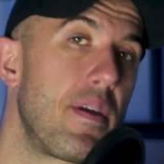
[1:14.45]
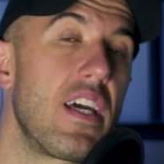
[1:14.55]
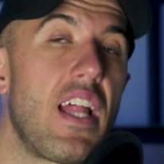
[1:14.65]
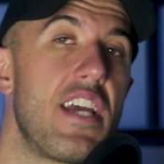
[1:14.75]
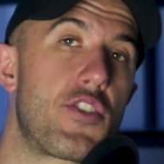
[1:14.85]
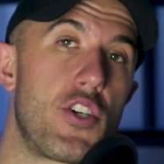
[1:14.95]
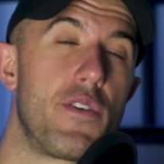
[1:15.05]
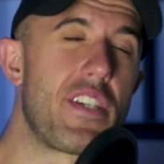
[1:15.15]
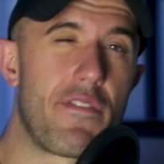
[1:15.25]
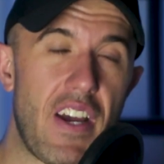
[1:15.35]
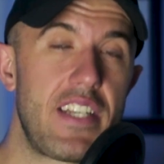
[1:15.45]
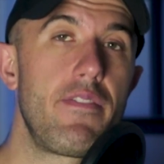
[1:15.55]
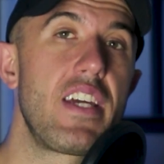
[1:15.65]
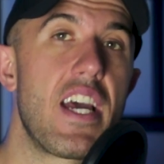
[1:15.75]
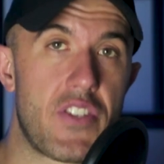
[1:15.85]
PLA serves
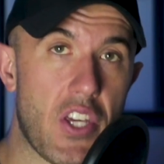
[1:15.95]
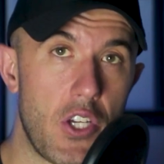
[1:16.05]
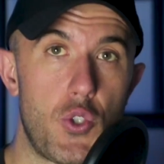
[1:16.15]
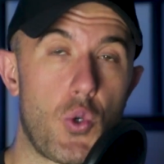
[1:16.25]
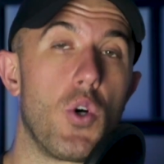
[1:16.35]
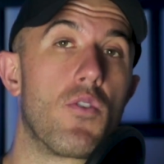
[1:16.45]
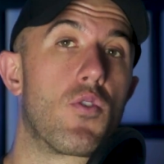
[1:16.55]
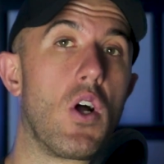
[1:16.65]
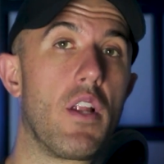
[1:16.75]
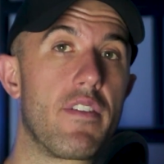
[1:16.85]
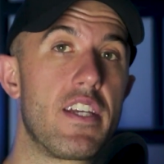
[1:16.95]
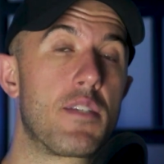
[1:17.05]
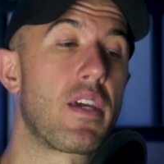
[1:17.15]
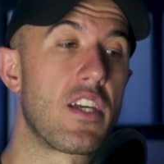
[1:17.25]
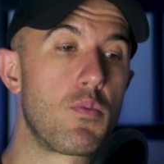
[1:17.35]
effectively as the control for all of these
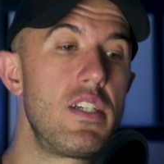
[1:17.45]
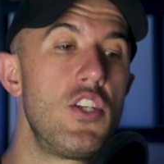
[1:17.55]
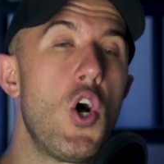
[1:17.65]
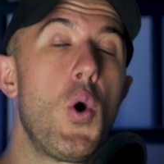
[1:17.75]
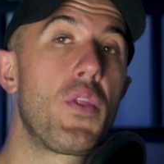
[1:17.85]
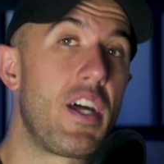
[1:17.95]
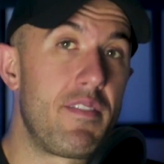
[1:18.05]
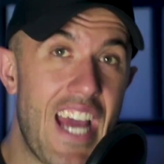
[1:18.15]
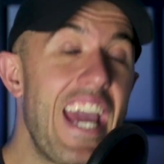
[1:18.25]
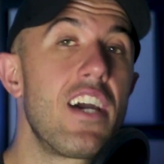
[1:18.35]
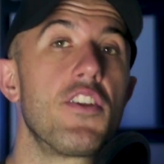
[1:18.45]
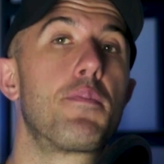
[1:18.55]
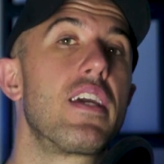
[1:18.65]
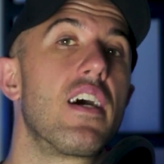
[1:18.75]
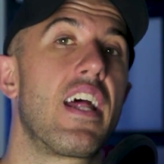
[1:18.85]
because we know that Tangled
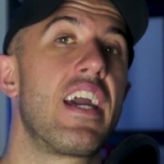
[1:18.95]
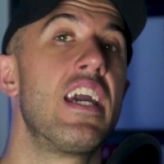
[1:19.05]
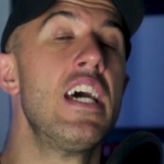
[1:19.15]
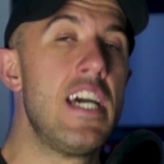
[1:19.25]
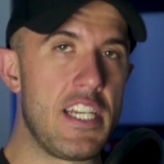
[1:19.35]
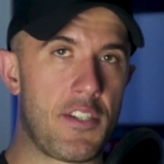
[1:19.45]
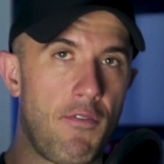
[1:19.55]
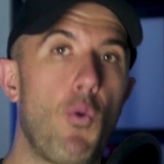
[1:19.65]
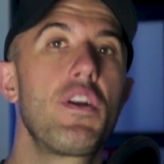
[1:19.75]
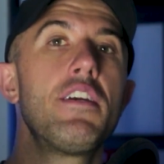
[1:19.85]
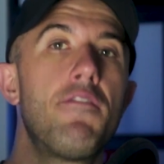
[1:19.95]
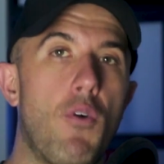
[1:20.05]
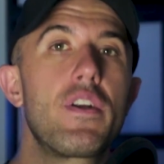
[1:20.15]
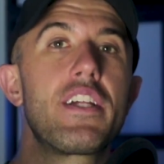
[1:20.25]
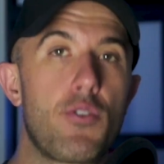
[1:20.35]
PLA is
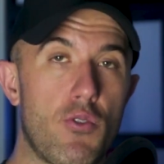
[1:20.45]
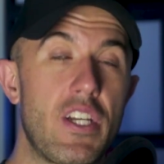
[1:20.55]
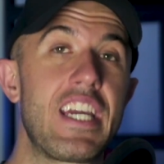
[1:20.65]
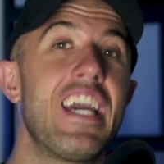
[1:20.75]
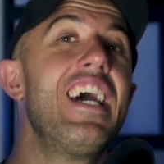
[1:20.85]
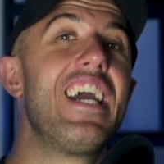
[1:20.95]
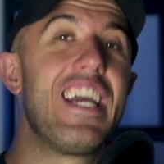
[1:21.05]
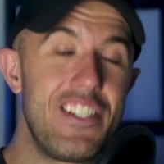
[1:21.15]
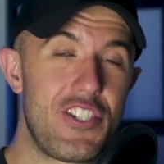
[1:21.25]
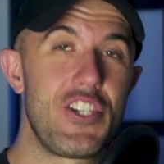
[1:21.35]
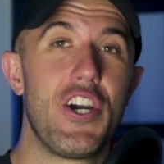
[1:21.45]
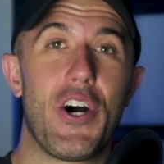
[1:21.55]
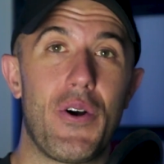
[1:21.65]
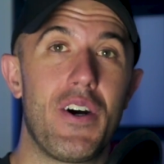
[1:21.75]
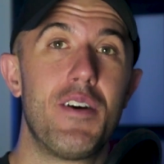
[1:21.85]
4043
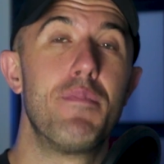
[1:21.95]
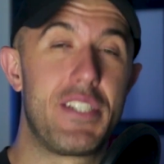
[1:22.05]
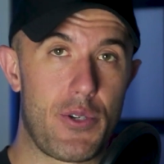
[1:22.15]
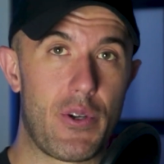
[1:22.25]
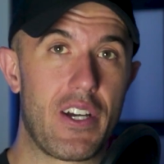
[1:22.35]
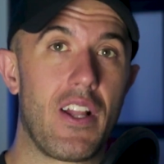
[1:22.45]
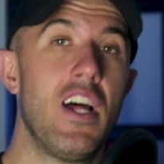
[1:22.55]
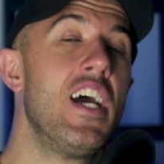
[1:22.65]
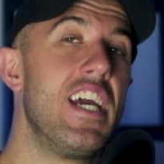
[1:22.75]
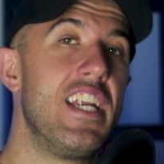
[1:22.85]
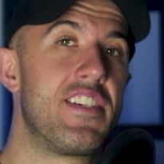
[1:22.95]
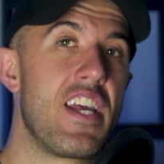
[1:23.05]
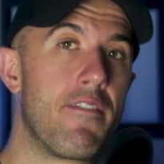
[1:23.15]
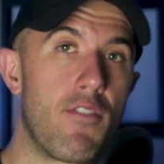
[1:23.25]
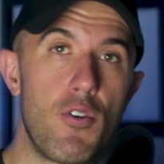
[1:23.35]
NGO material. It is
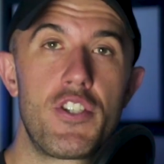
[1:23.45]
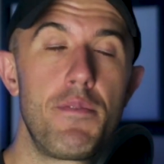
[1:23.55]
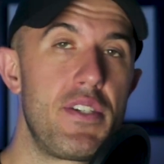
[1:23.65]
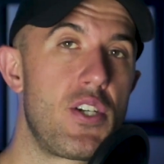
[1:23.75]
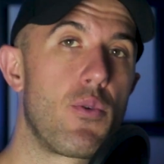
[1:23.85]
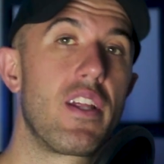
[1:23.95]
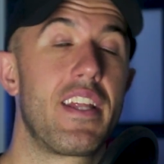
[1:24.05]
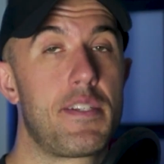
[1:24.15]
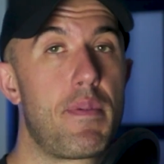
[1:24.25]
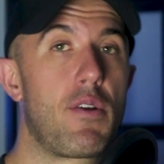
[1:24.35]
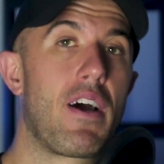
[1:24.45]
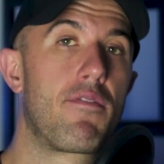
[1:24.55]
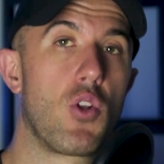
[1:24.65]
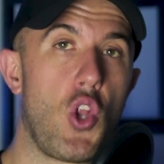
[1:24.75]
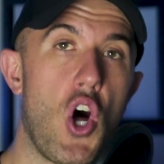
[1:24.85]
a virgin material, it has been around
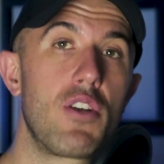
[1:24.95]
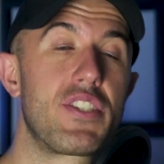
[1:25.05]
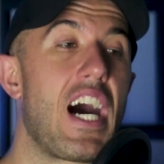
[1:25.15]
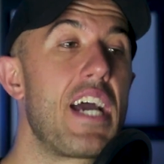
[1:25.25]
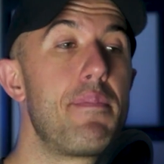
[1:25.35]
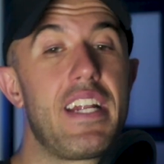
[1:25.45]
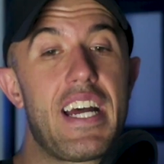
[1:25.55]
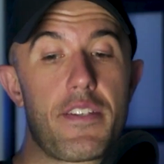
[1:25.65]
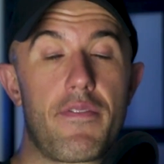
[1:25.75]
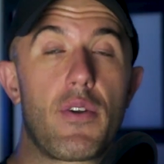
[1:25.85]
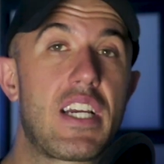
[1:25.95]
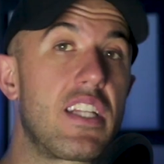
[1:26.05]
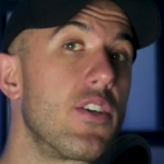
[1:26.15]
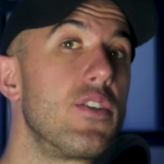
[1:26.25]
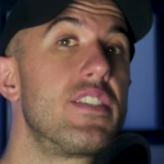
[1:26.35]
for a long time, and it has a very
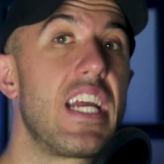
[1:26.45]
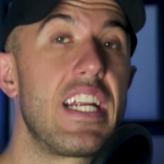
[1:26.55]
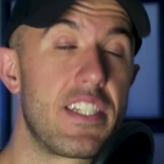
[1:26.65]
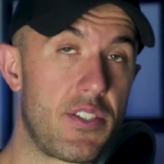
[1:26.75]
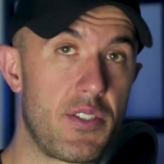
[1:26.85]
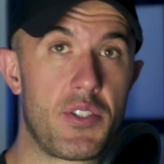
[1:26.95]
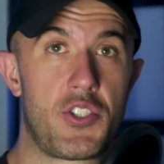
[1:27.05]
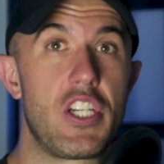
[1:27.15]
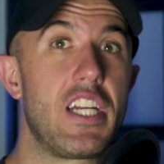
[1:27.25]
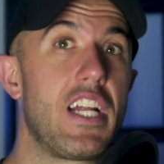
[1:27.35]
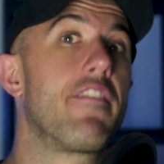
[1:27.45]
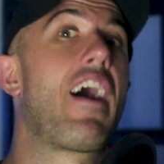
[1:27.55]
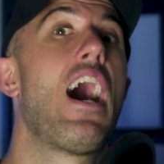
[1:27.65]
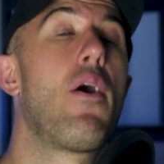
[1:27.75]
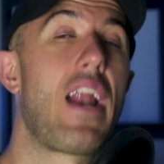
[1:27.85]
clear data sheet of
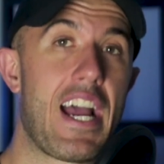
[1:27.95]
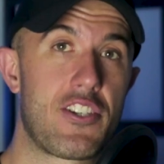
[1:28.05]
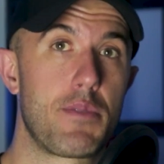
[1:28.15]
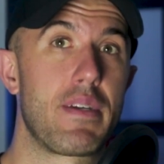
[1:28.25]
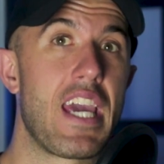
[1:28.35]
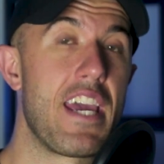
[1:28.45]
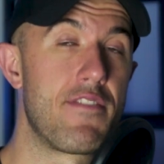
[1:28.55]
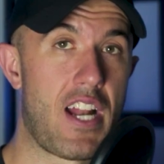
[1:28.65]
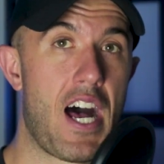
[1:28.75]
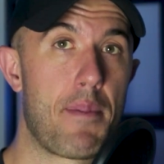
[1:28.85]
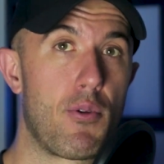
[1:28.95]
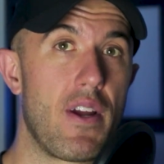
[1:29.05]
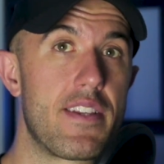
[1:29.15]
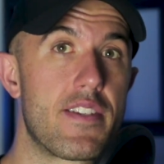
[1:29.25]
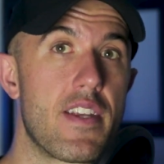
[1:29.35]
how it actually behaves and
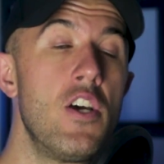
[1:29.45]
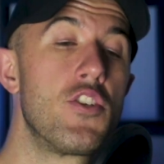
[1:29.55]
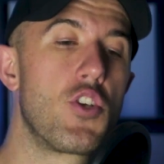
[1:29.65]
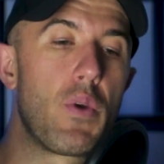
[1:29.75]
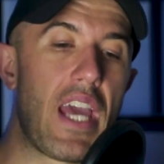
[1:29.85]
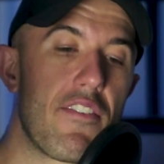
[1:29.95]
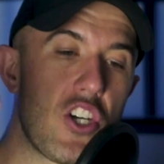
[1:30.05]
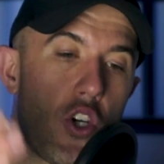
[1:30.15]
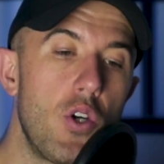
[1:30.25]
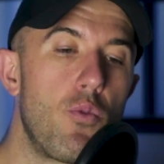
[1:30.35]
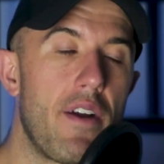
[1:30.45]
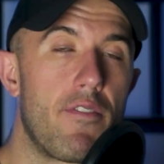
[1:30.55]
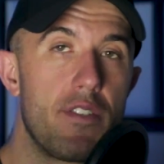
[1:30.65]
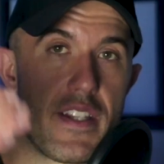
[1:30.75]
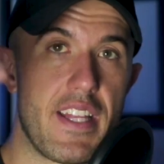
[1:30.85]
operates. So we have a good
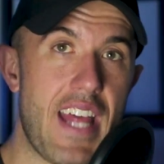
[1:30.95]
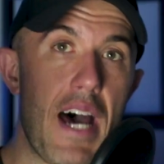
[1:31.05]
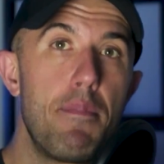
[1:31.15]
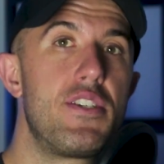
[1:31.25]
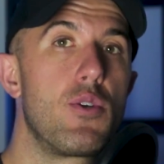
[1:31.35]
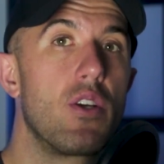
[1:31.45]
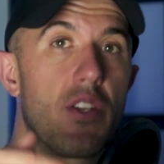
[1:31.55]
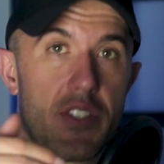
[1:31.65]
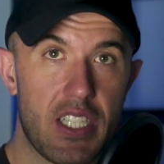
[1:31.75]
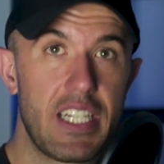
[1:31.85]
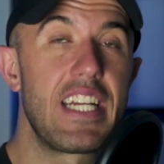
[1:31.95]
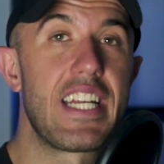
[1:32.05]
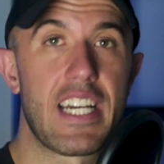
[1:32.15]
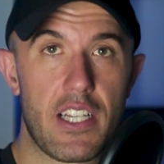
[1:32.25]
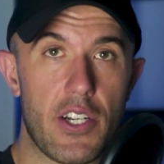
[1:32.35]
reference that that material is clean
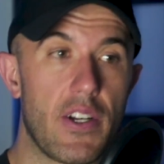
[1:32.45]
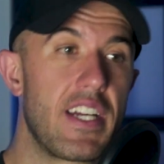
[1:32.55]
and clear.